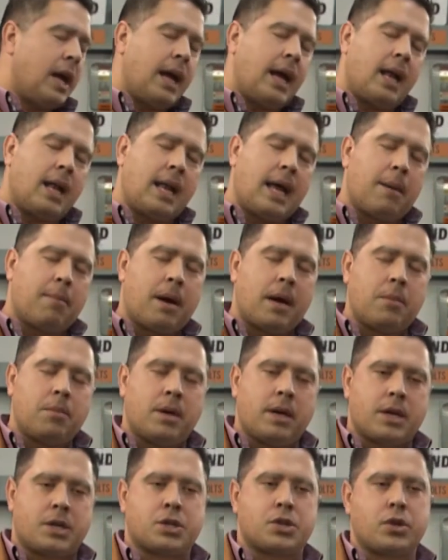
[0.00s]
And that might
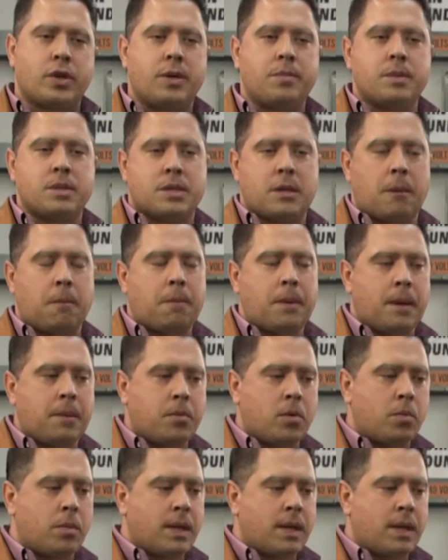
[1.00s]
be extreme to some people,